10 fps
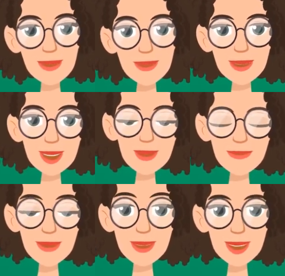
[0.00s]
the gloves
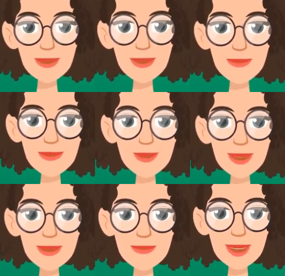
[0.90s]
to keep them
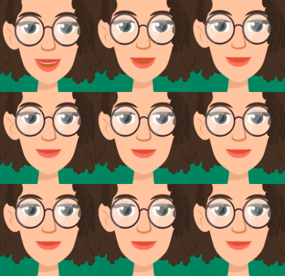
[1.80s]
smelling fresh.